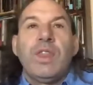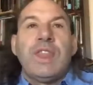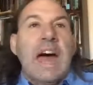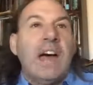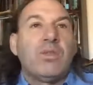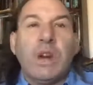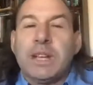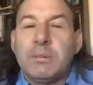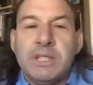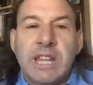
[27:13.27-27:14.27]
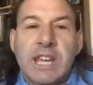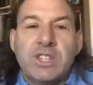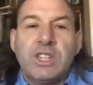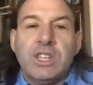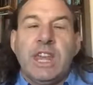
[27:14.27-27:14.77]
that
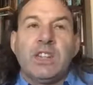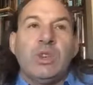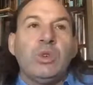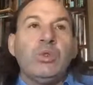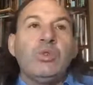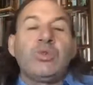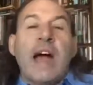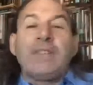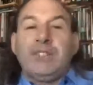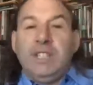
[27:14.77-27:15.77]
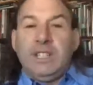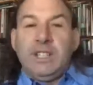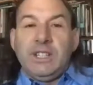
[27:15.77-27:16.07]
recommendation that you drafted,